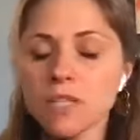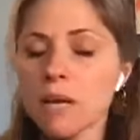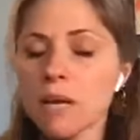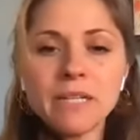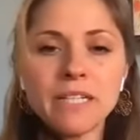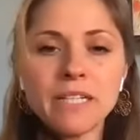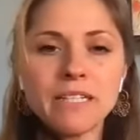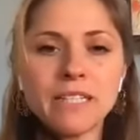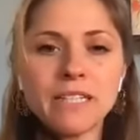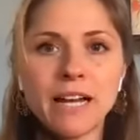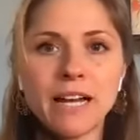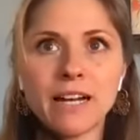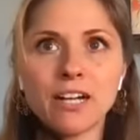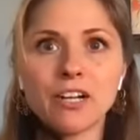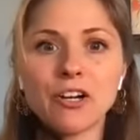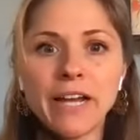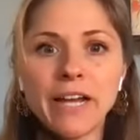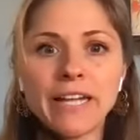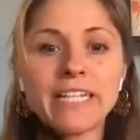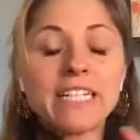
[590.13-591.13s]
A
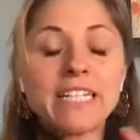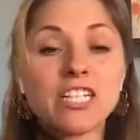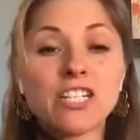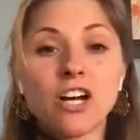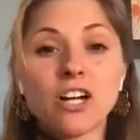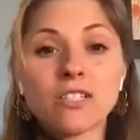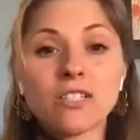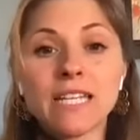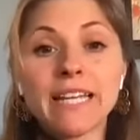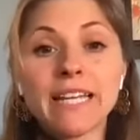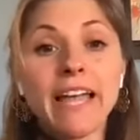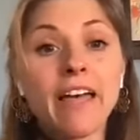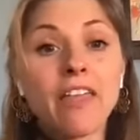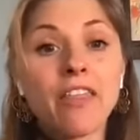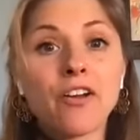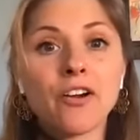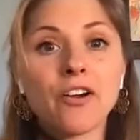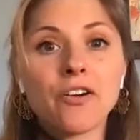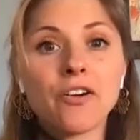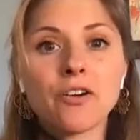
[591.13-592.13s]
grain and a dal
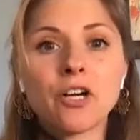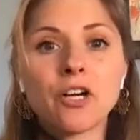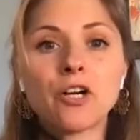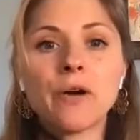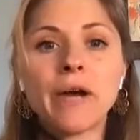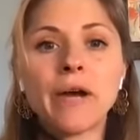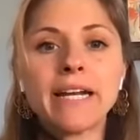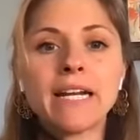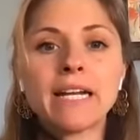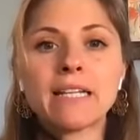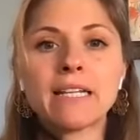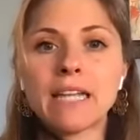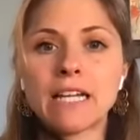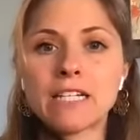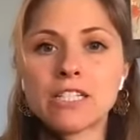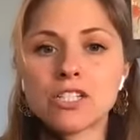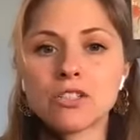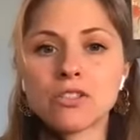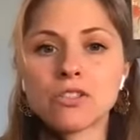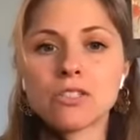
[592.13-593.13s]
together, or a grain and a
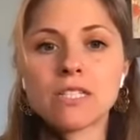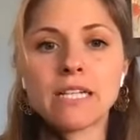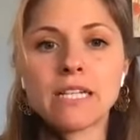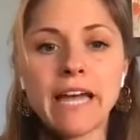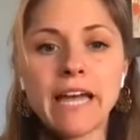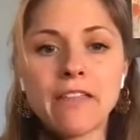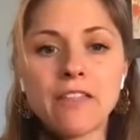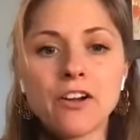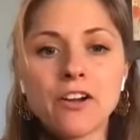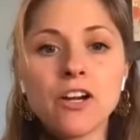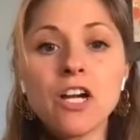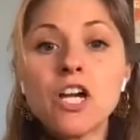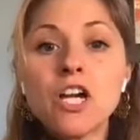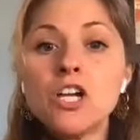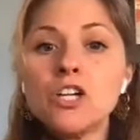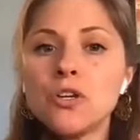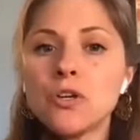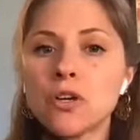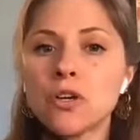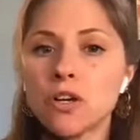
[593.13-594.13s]
lentil together.
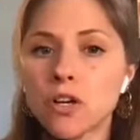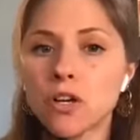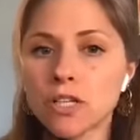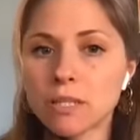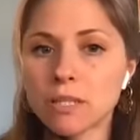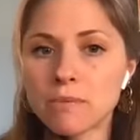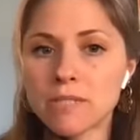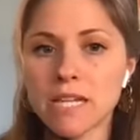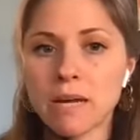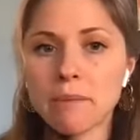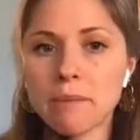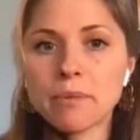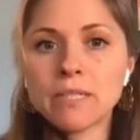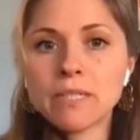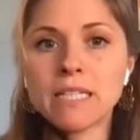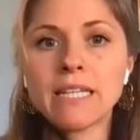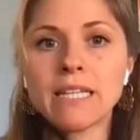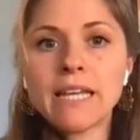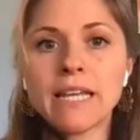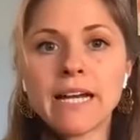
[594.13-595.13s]
You can cook them
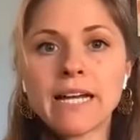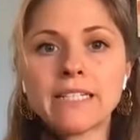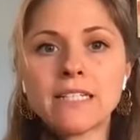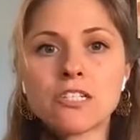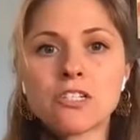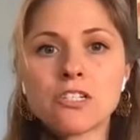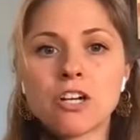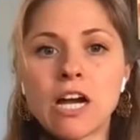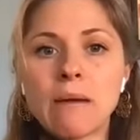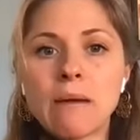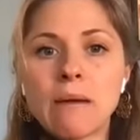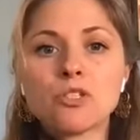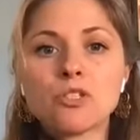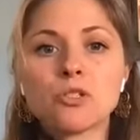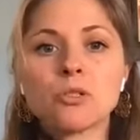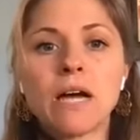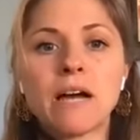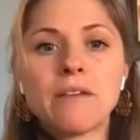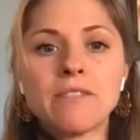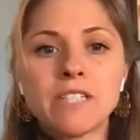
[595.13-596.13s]
separately, like I described, which
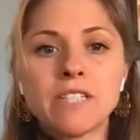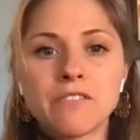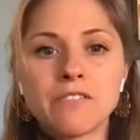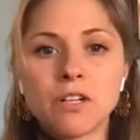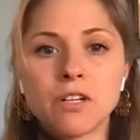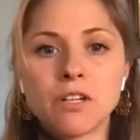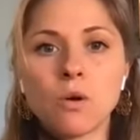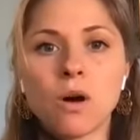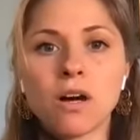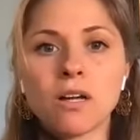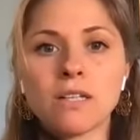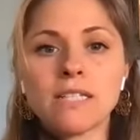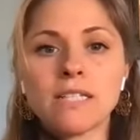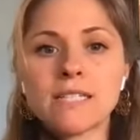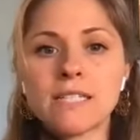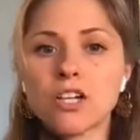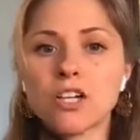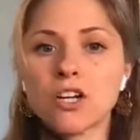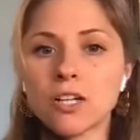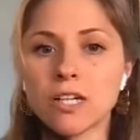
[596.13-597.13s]
will have different qualities
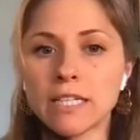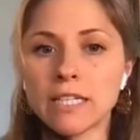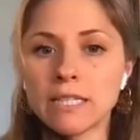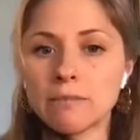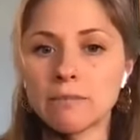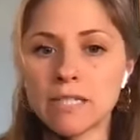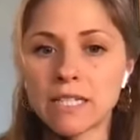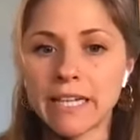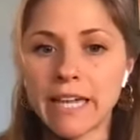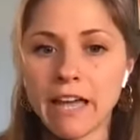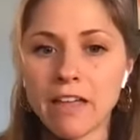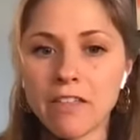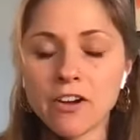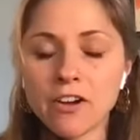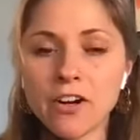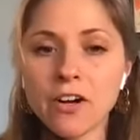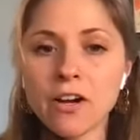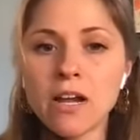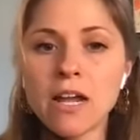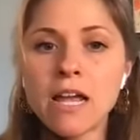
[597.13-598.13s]
than cooking them
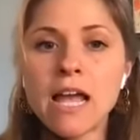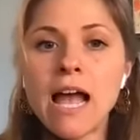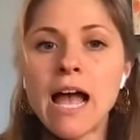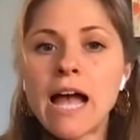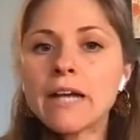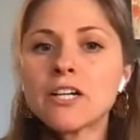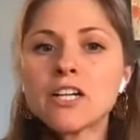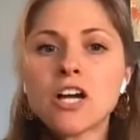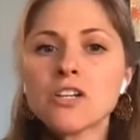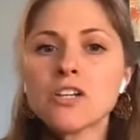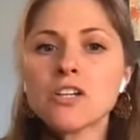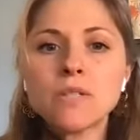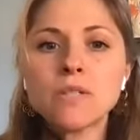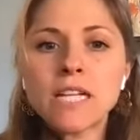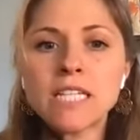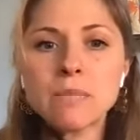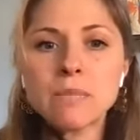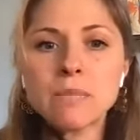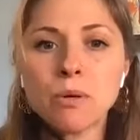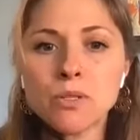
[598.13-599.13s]
together. And you're also
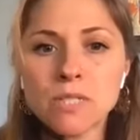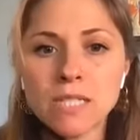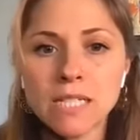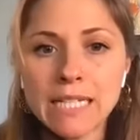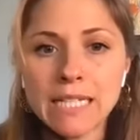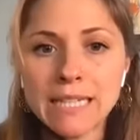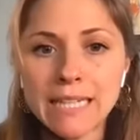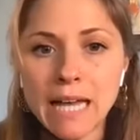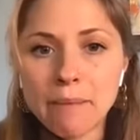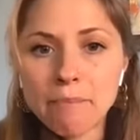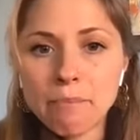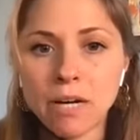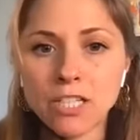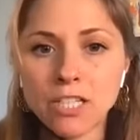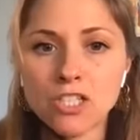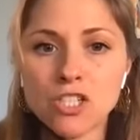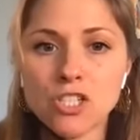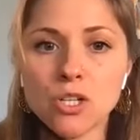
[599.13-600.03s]
not supposed to eat that much.